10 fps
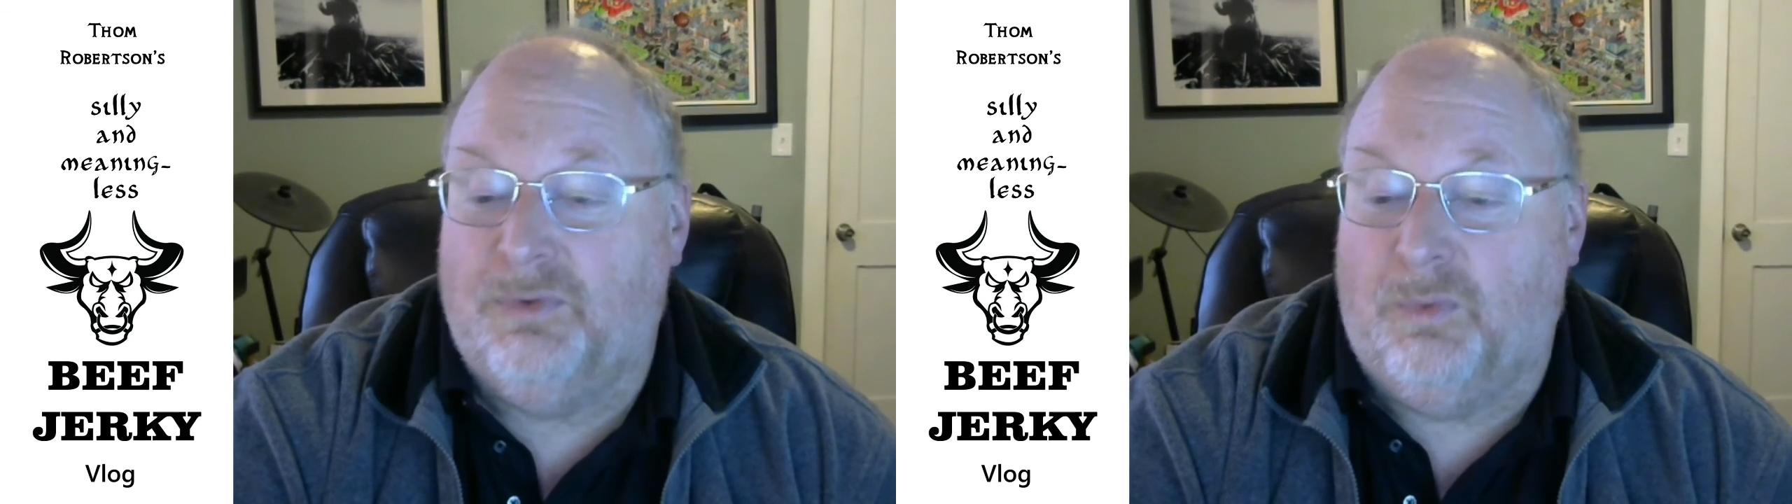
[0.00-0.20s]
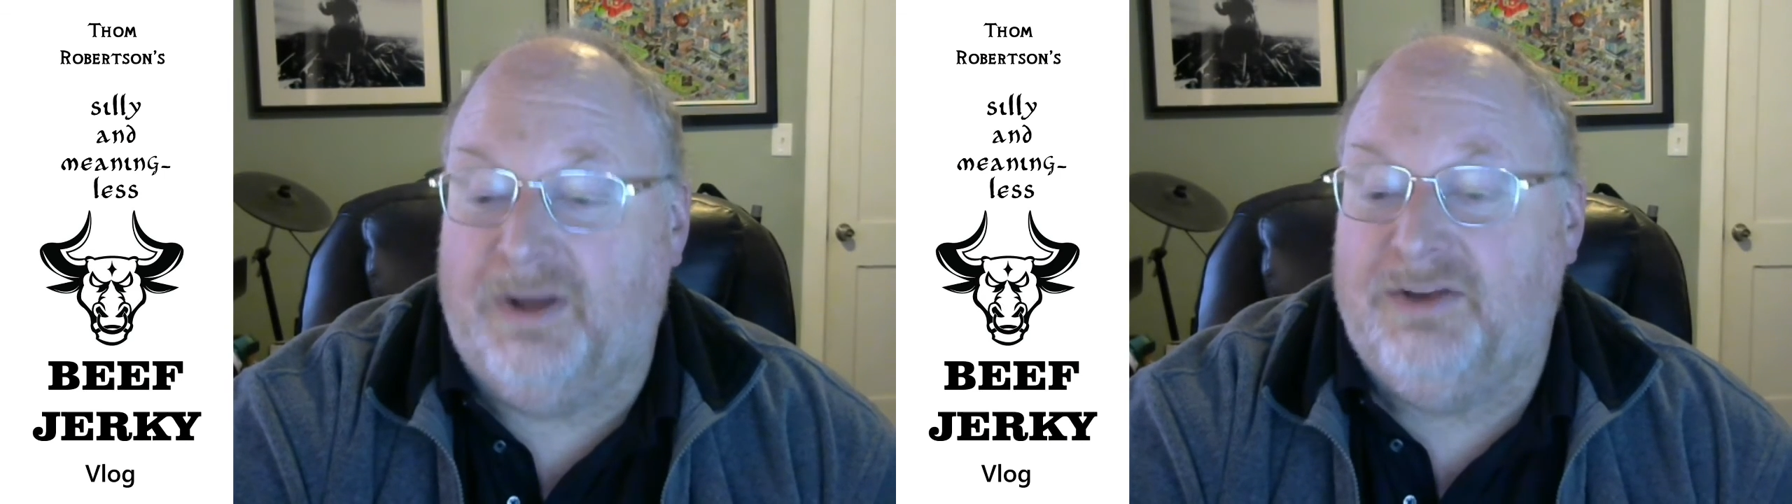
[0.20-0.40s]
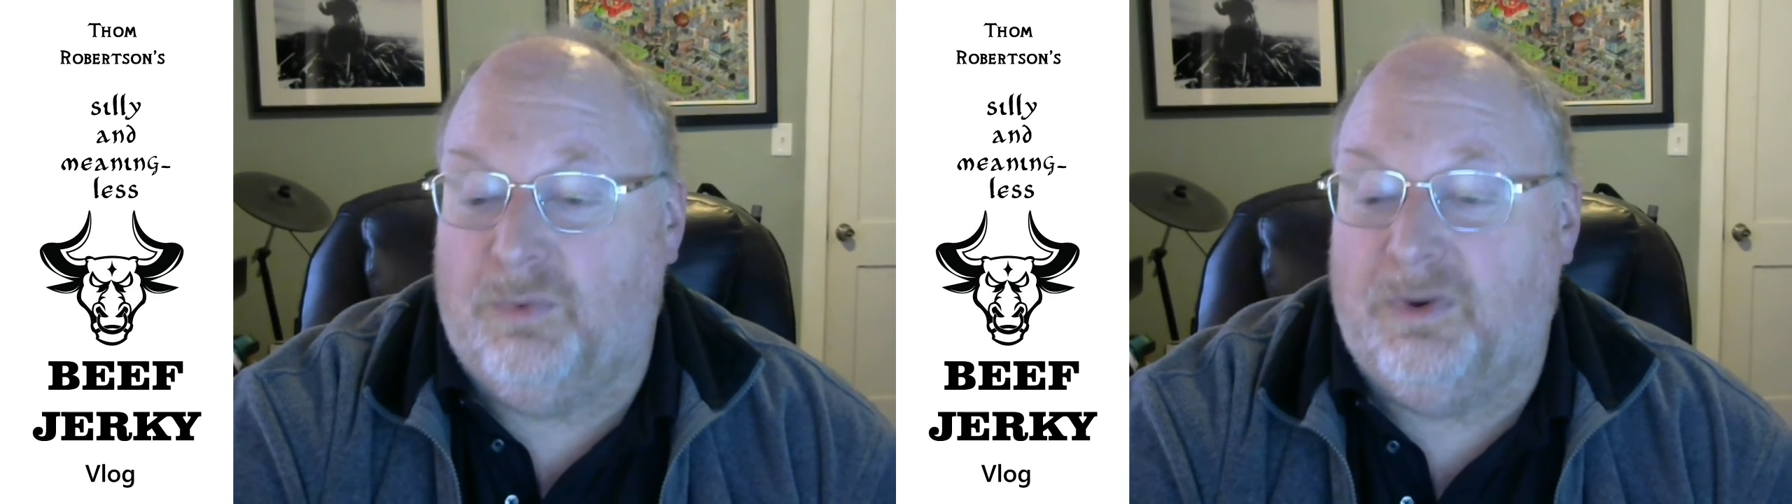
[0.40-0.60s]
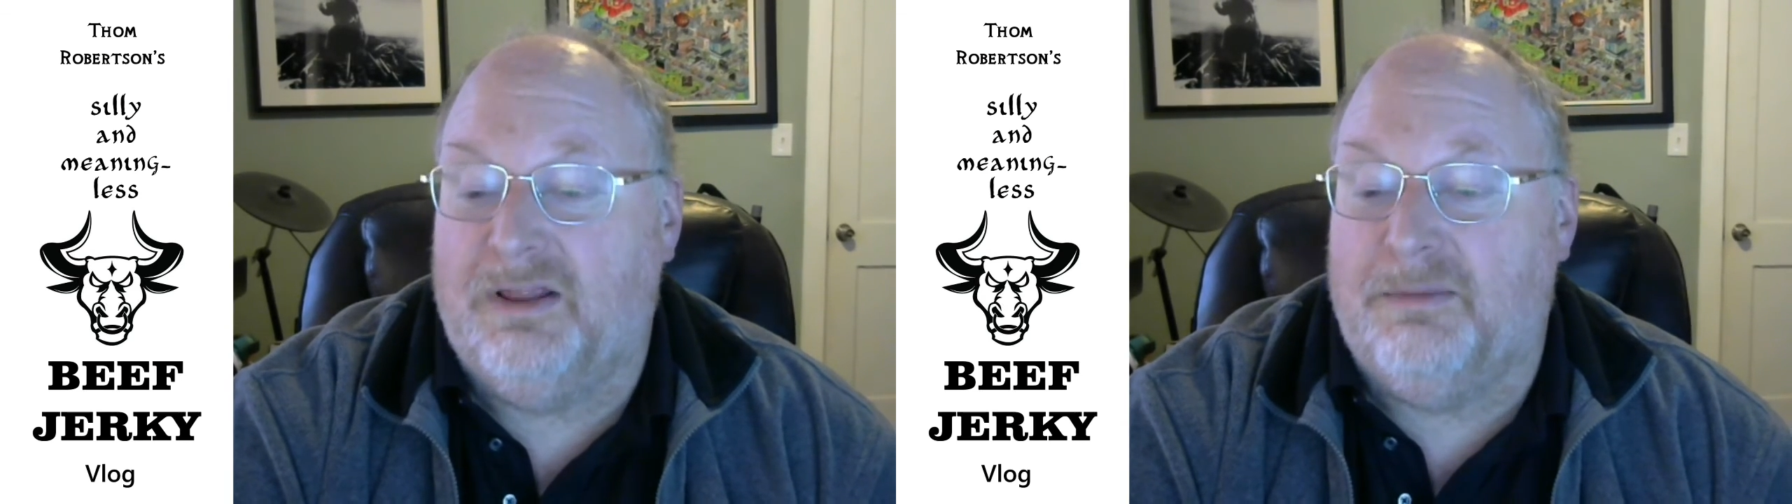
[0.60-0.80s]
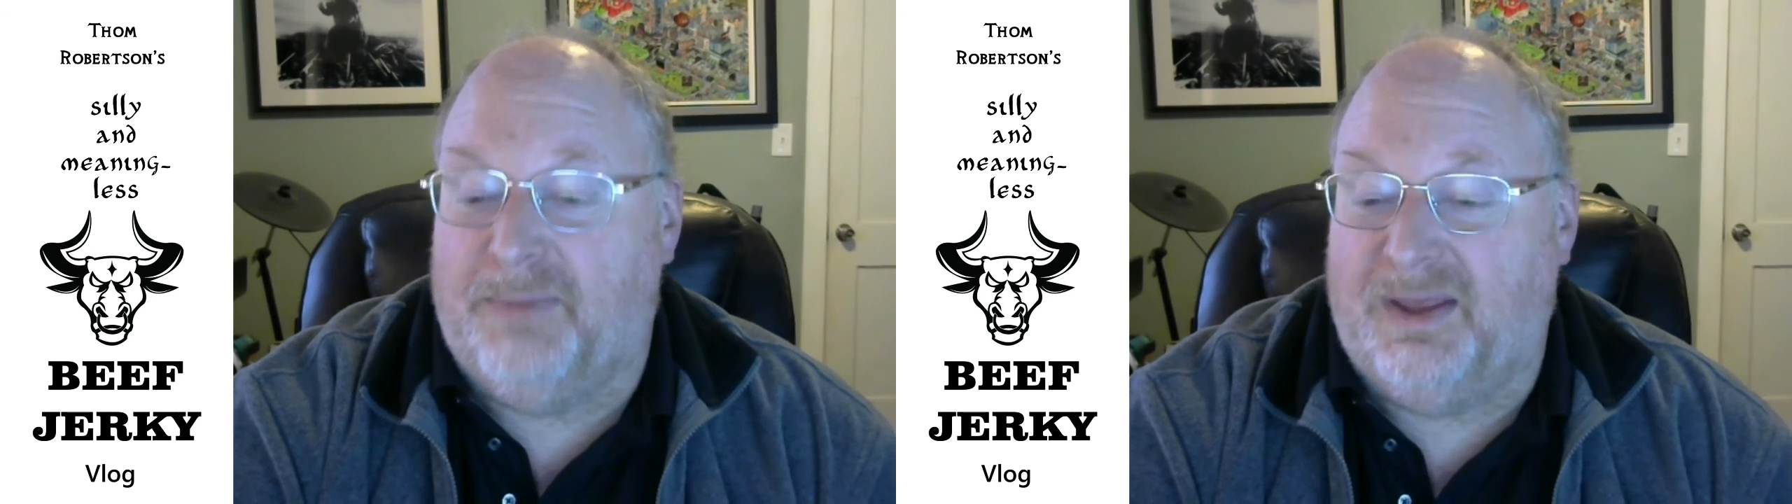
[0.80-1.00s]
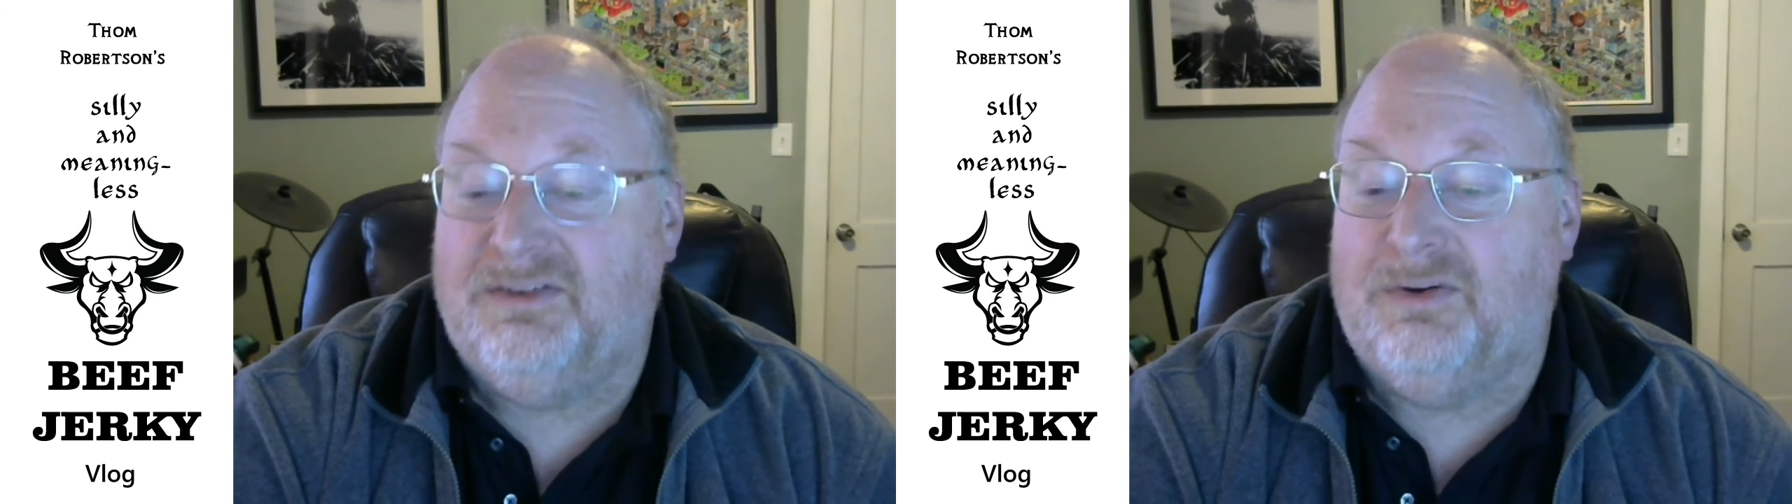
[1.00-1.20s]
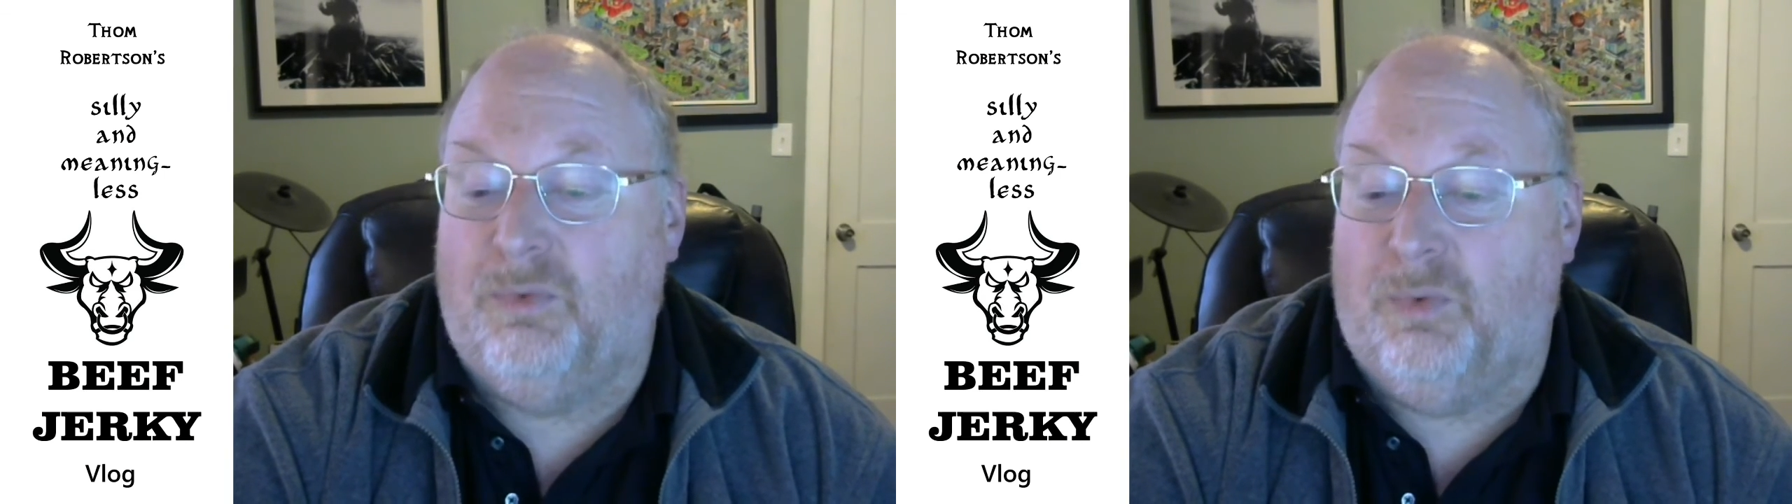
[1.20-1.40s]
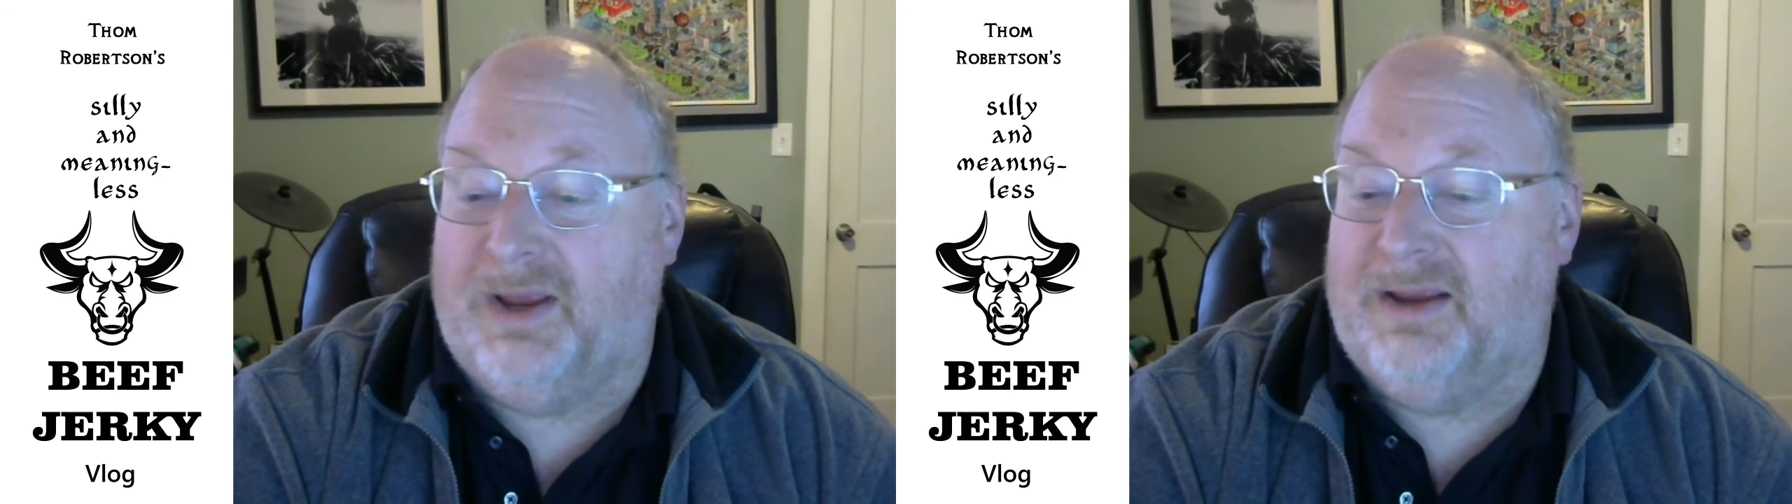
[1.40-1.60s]
what is one of the best
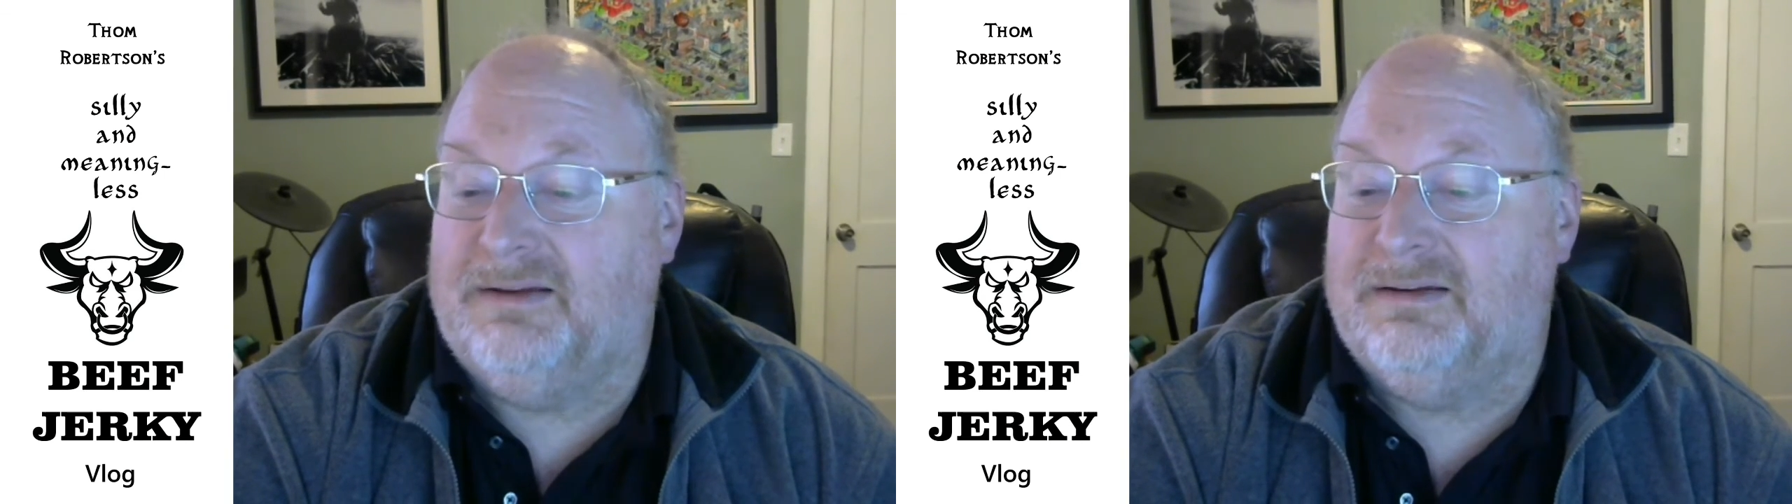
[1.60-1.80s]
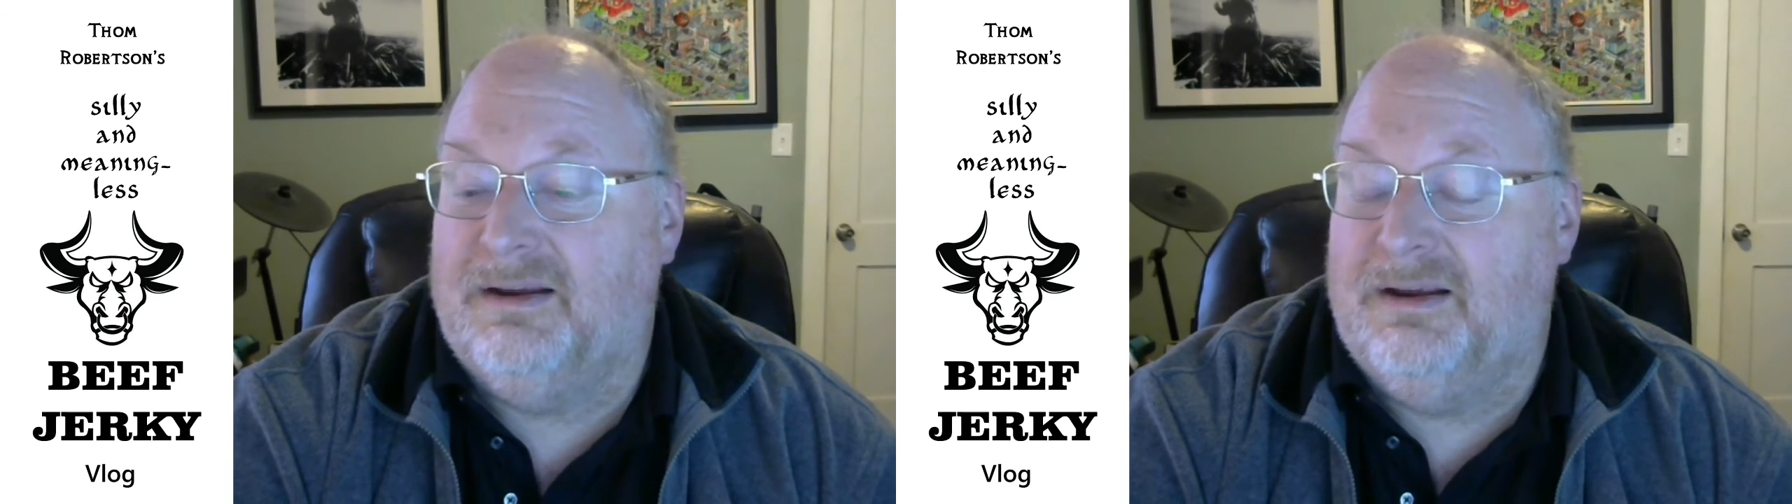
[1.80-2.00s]
ways